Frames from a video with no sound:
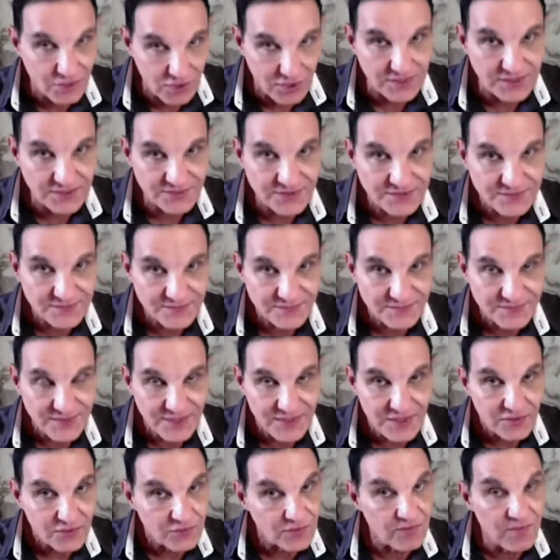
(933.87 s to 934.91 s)
Got it?
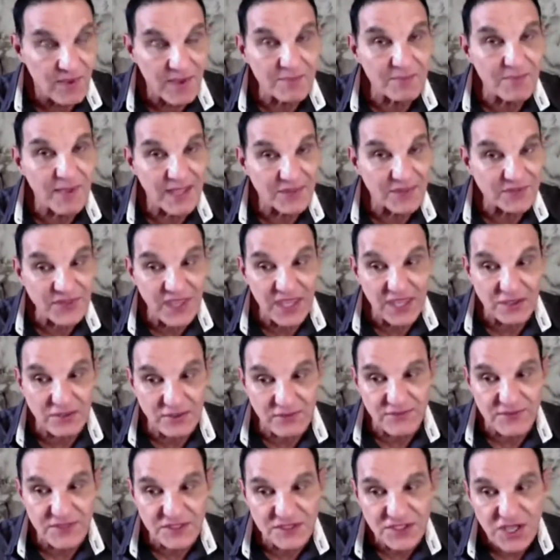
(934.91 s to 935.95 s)
Remember, at the end
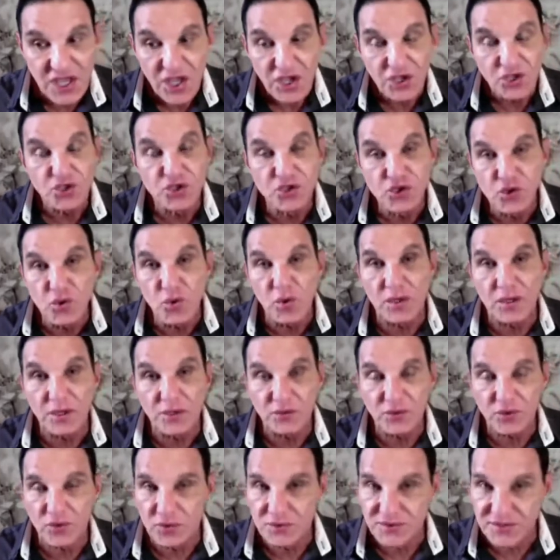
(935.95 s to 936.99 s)
of this, you are
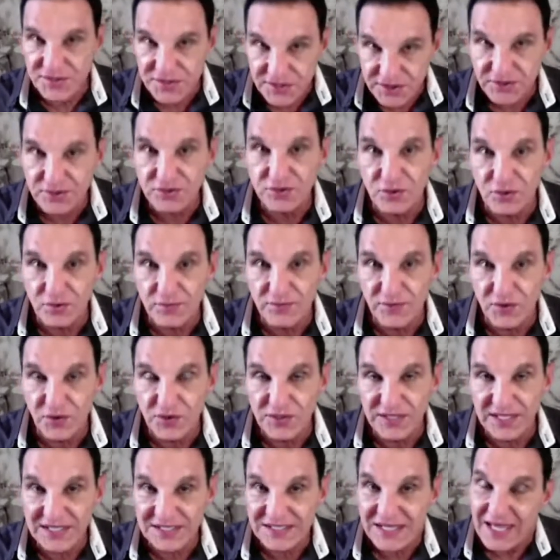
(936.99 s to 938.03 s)
going to consider your
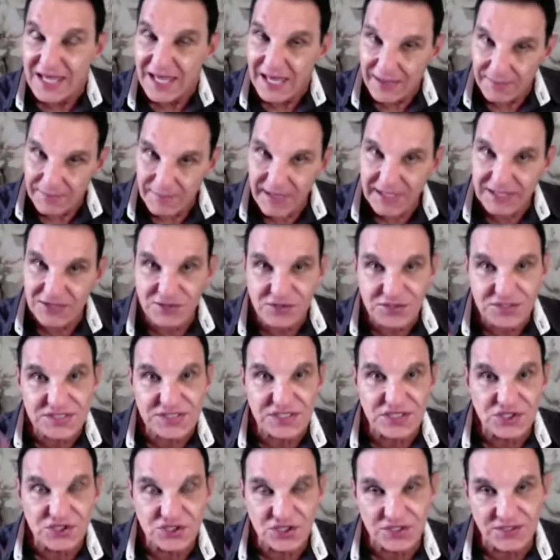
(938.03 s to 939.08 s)
verdict and make a
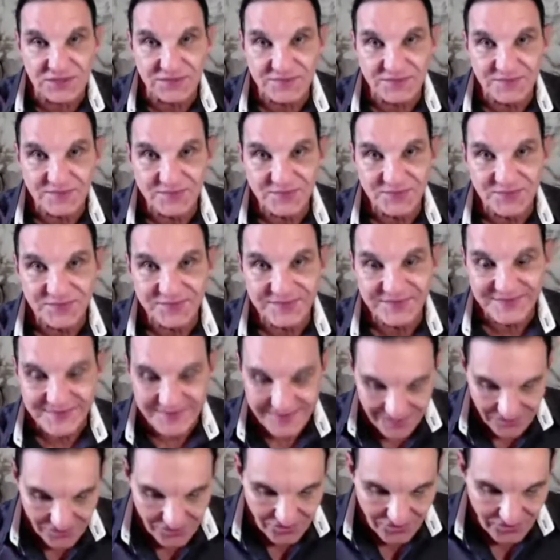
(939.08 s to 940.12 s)
decision.
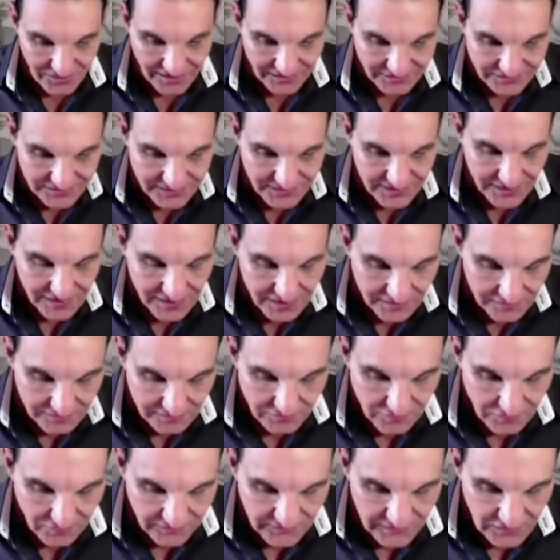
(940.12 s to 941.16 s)
All right,
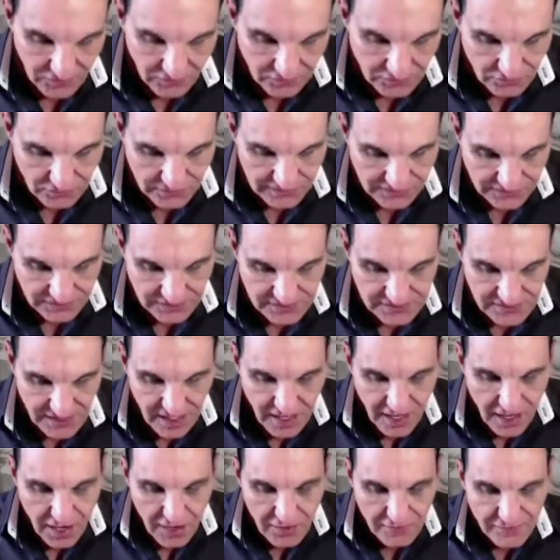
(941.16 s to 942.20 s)
moving on, look at this
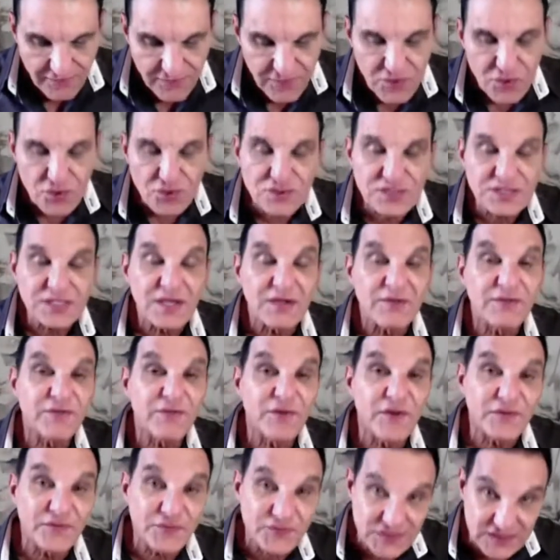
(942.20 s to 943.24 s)
verse
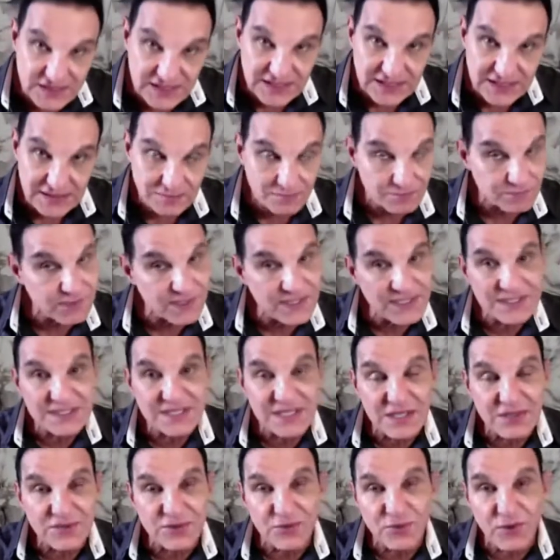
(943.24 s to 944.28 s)
15.
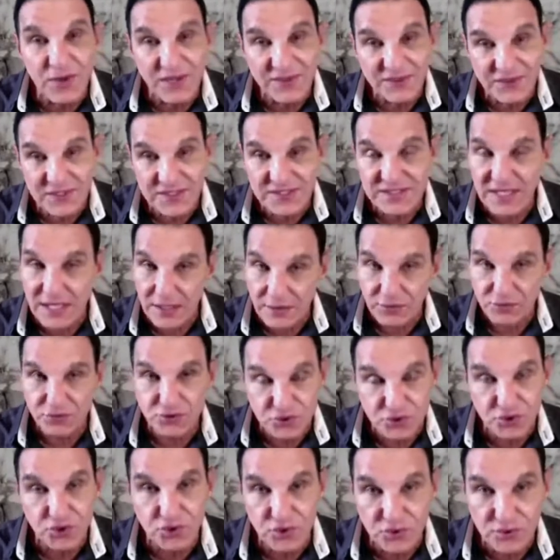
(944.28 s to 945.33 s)
Please either write these down or
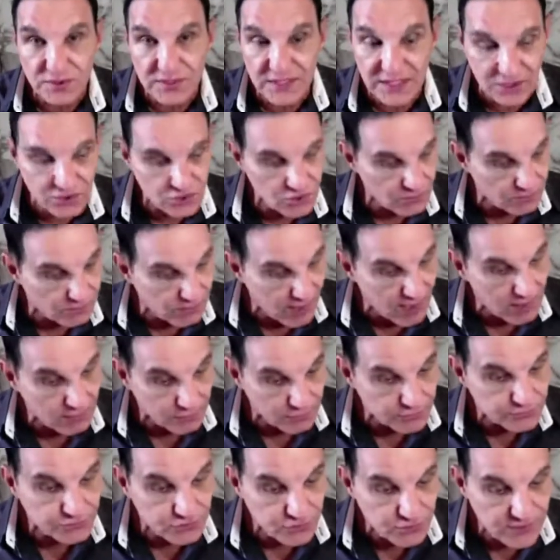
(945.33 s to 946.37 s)
turn in your
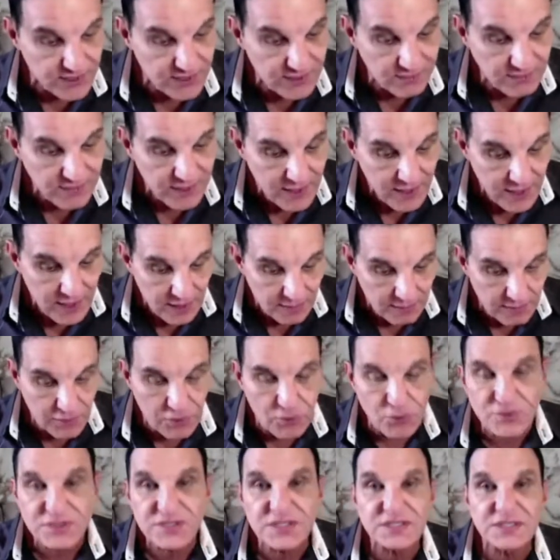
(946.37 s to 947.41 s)
Bible to them
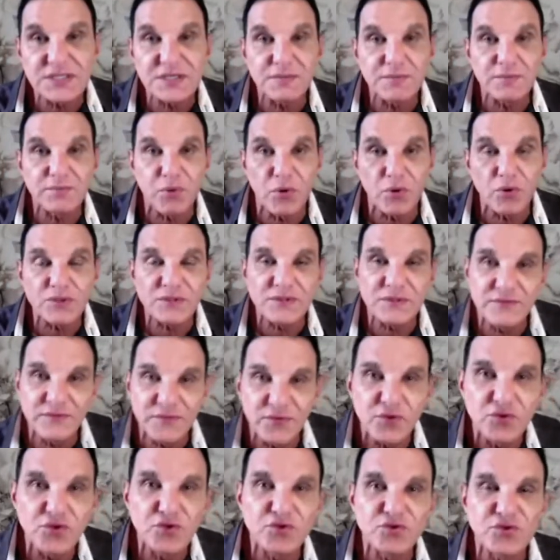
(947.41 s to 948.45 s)
because it's important
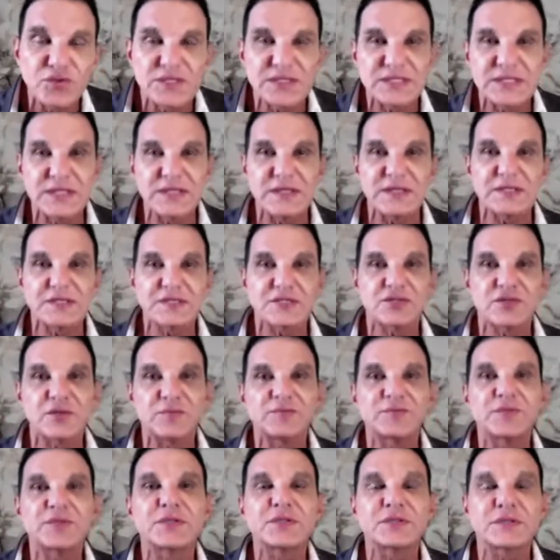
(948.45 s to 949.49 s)
for you to see the
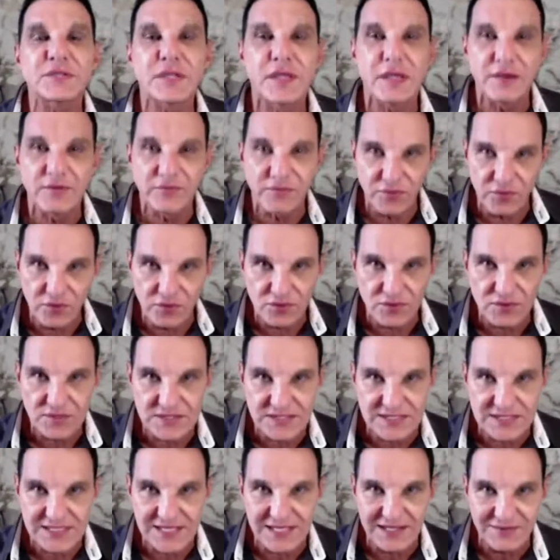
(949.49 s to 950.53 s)
scriptures for
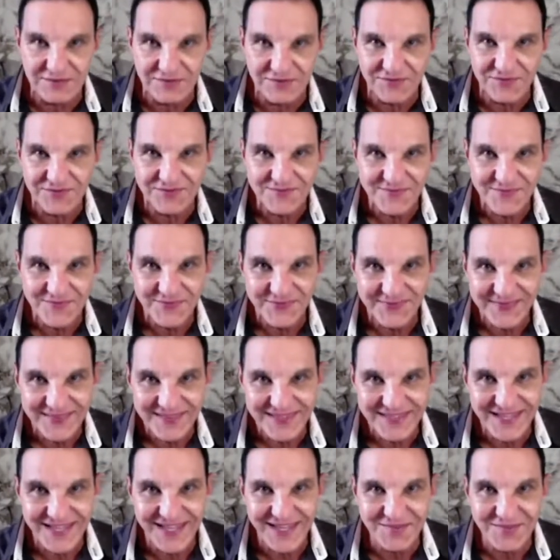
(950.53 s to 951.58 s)
yourself.
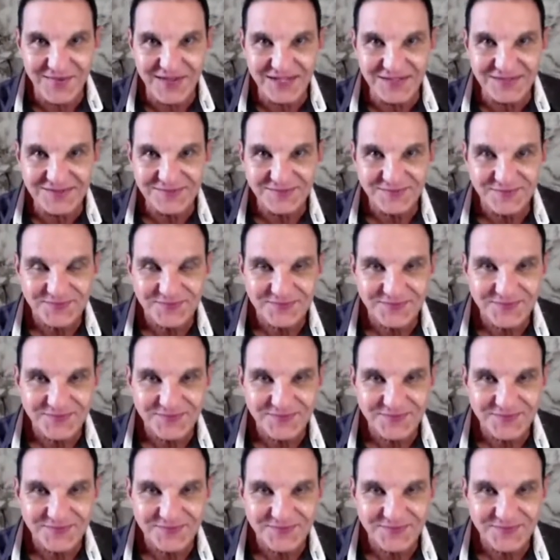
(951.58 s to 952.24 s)
Amen.